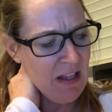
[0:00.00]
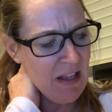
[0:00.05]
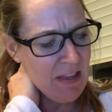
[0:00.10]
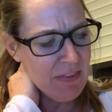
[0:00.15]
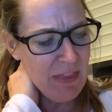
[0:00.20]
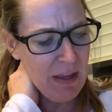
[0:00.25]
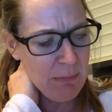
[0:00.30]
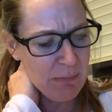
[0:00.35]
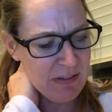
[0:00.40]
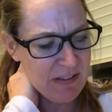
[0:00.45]

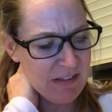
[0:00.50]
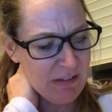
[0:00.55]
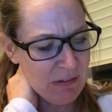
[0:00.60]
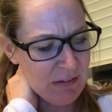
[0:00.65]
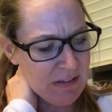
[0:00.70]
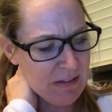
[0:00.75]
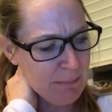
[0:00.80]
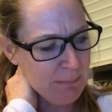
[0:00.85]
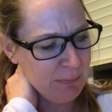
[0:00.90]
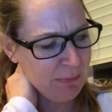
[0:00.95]
That was so
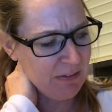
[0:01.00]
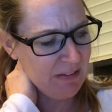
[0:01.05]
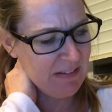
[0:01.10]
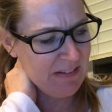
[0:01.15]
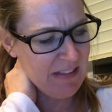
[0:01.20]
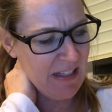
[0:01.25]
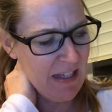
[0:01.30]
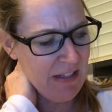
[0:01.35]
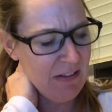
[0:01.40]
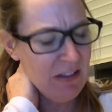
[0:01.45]
simple, he
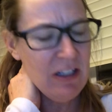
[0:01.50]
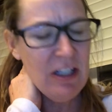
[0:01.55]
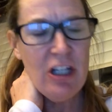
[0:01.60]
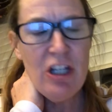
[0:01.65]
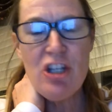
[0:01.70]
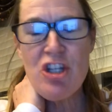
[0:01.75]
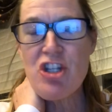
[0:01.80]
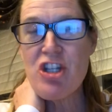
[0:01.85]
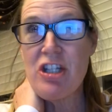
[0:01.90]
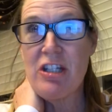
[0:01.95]
said.
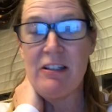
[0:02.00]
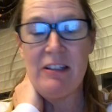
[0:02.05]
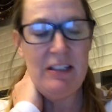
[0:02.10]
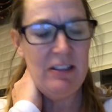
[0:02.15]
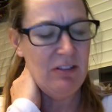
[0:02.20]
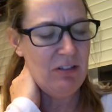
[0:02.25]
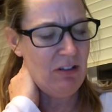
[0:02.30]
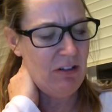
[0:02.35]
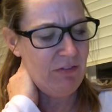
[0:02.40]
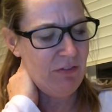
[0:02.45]
She
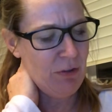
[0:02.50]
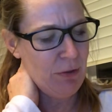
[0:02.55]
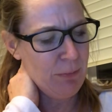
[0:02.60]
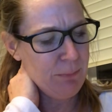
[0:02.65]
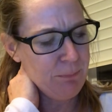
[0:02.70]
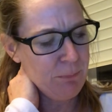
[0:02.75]
leaned over.